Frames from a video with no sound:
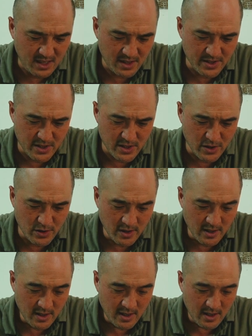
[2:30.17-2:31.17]
So
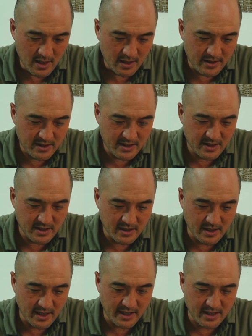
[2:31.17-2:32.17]
this,
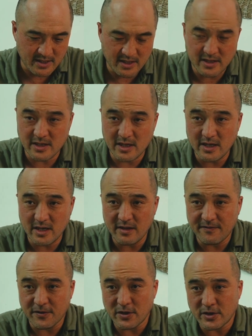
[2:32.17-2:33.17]
I guess, is a
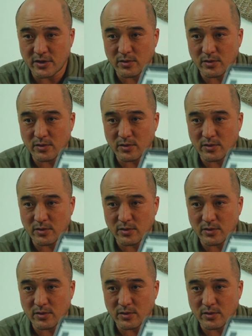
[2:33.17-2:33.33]
furniture